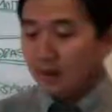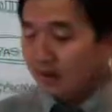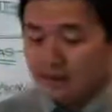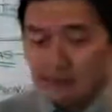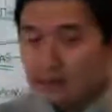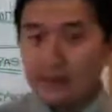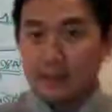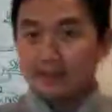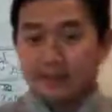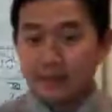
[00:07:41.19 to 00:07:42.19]
I'll tell you,
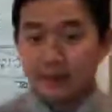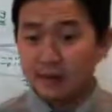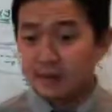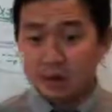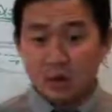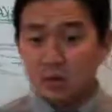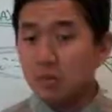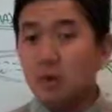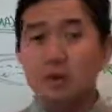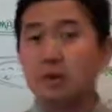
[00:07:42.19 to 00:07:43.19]
there's no
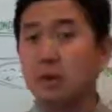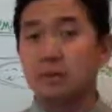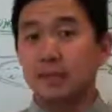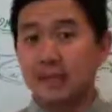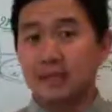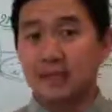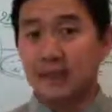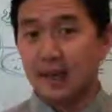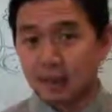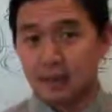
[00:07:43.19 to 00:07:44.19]
more important place than
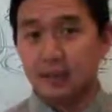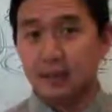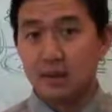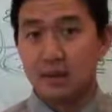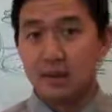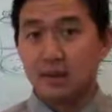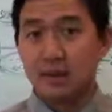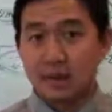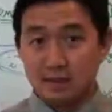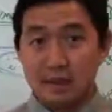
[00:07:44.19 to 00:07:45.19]
health
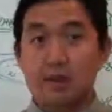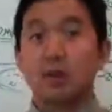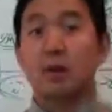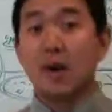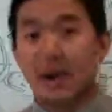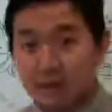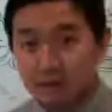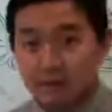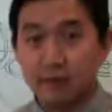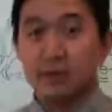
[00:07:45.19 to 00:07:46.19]
than to be
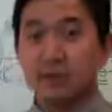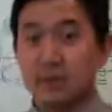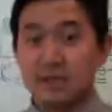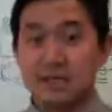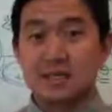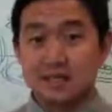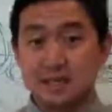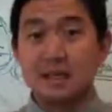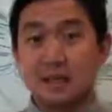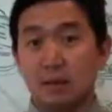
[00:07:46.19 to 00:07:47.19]
proactive. If you're
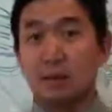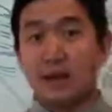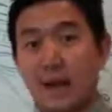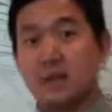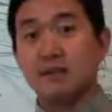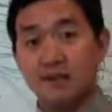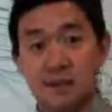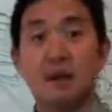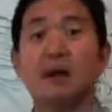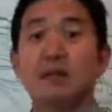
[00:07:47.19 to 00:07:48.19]
consistently reactive in
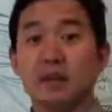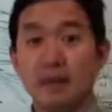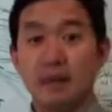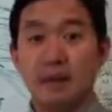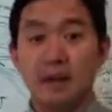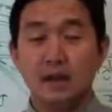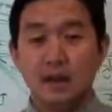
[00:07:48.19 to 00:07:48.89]
your healthcare,